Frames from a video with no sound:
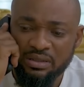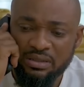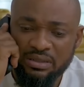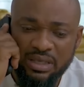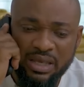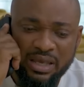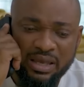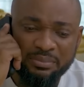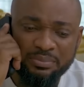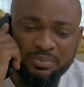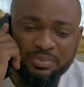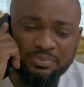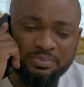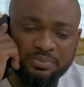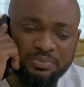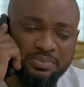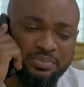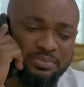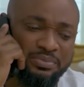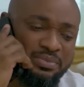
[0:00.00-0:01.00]
Yeah.
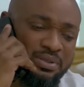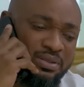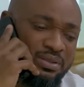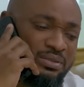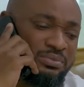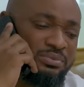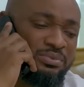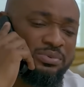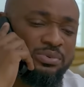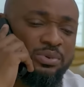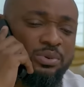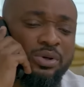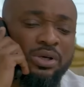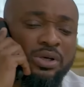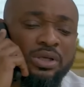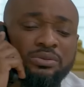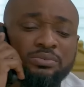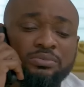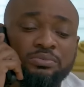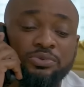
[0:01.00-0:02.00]

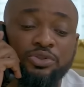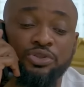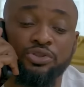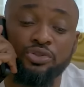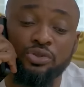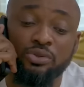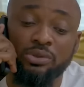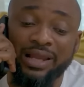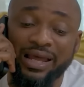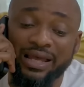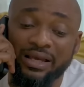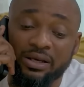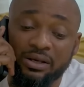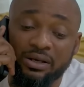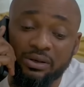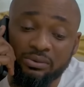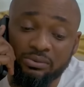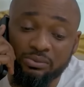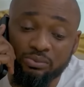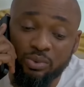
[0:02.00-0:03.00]
Okay, do you know like
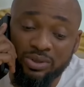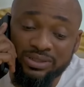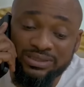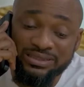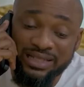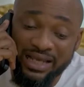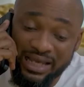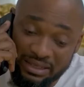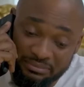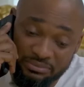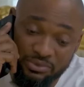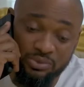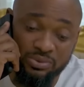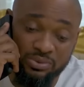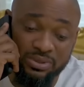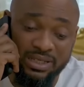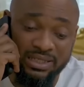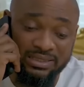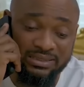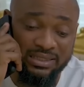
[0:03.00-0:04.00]
what time you
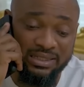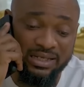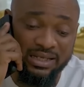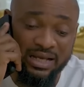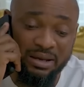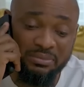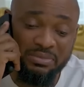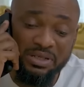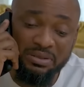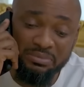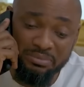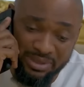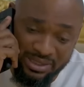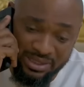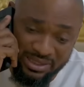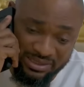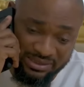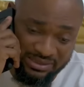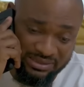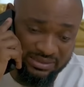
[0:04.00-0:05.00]
get here? Like how many
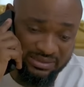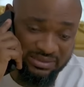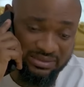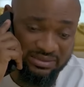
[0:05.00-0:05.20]
minutes?